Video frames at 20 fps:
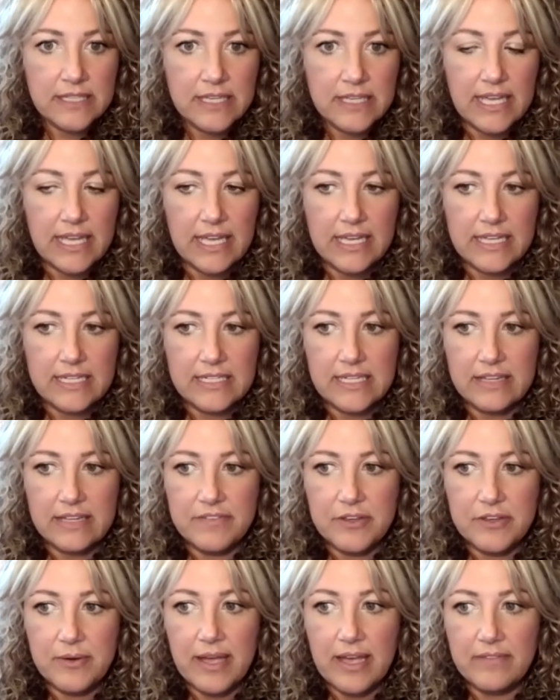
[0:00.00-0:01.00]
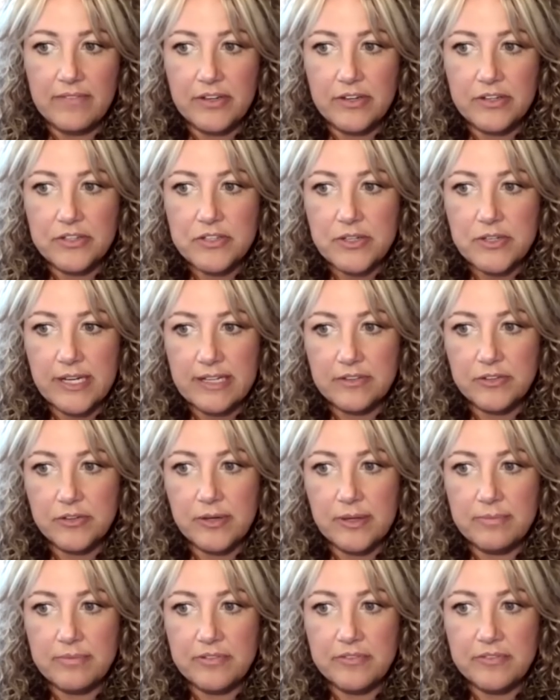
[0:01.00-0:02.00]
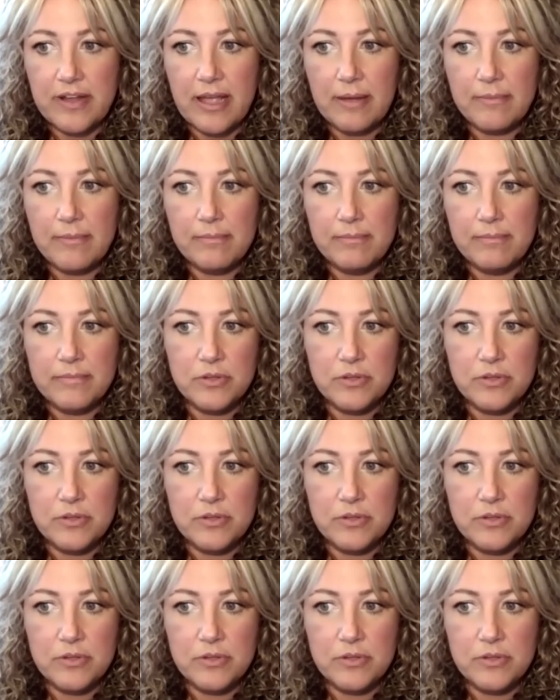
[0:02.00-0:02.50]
And if you have your transcript from